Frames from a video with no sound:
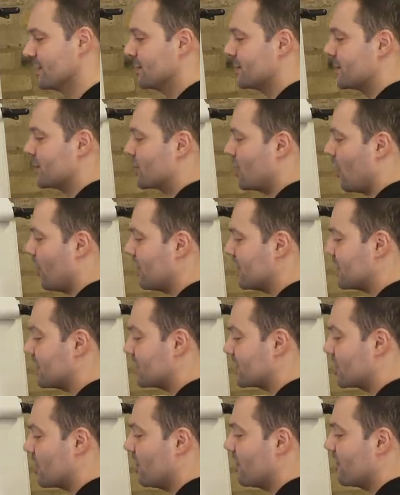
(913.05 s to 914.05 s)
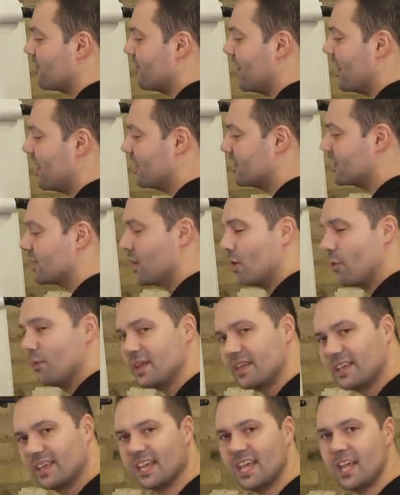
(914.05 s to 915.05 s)
Scotland, Scotland feels
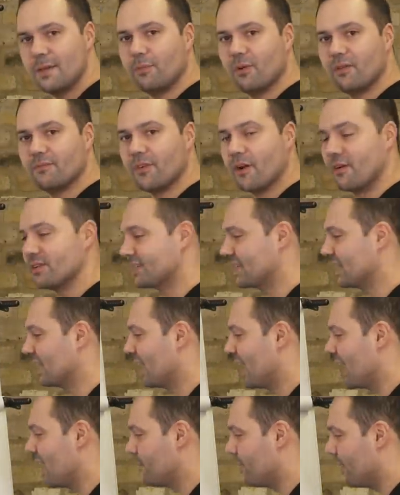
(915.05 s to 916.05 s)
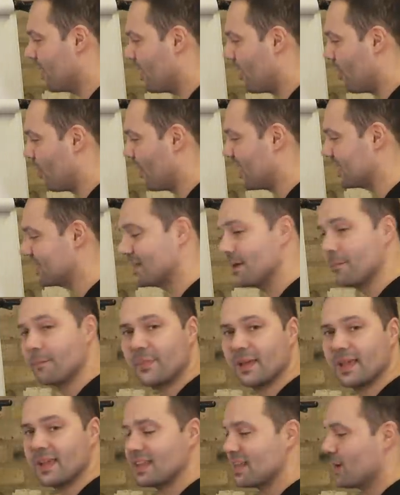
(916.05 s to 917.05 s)
we keep on voting Labour or
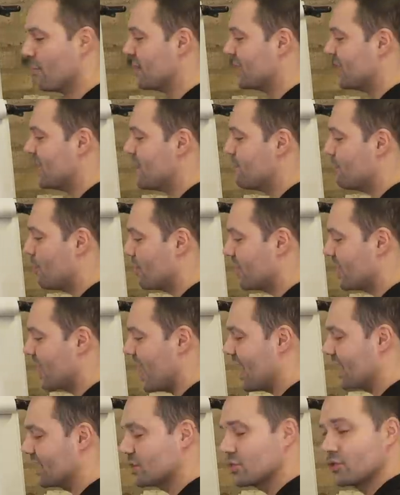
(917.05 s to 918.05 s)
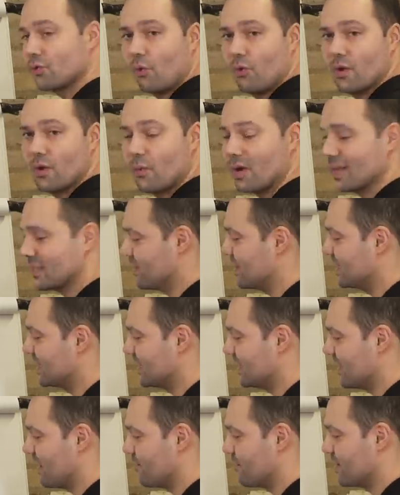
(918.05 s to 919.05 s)
SNP, and yet we keep on getting Tory
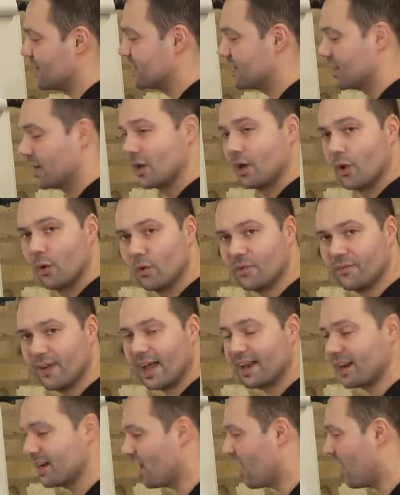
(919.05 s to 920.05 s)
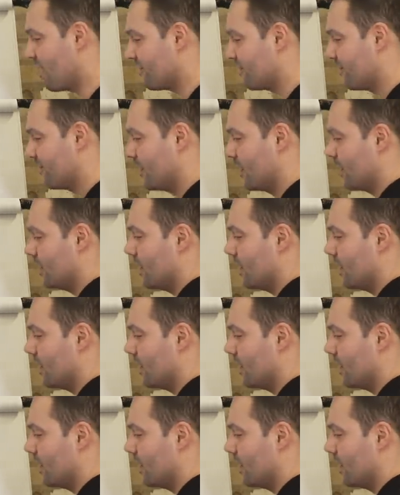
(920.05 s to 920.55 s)
Westminster governments. We've had enough.